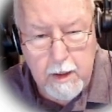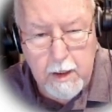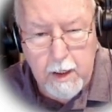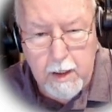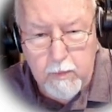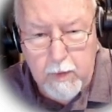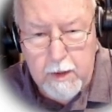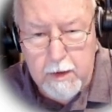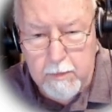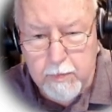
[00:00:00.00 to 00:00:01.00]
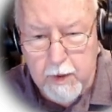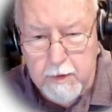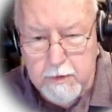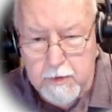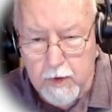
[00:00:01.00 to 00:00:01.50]
And when the
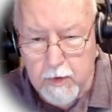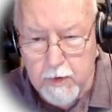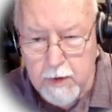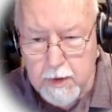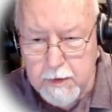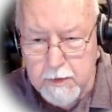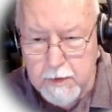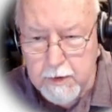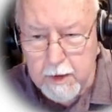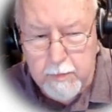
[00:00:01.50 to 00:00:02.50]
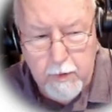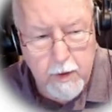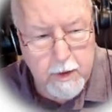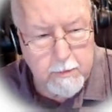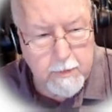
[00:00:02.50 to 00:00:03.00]
brothers learned this, they brought
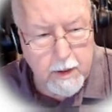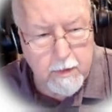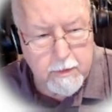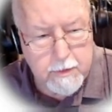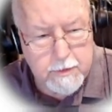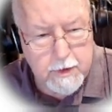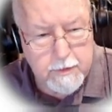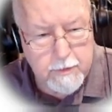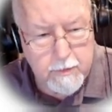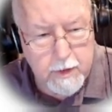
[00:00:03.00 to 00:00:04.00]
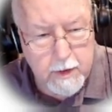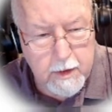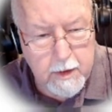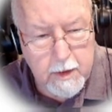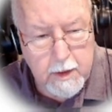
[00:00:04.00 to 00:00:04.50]
him down to
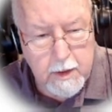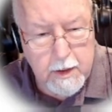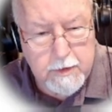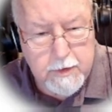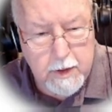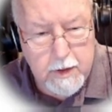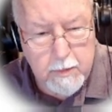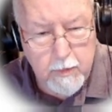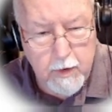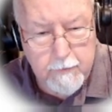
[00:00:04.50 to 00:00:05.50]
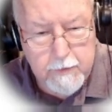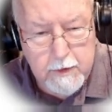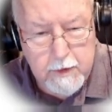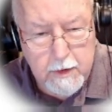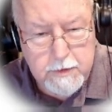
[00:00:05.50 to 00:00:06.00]
Caesarea and sent him off to
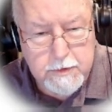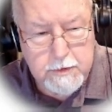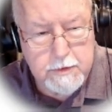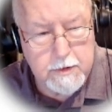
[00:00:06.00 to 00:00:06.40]
Tarsus.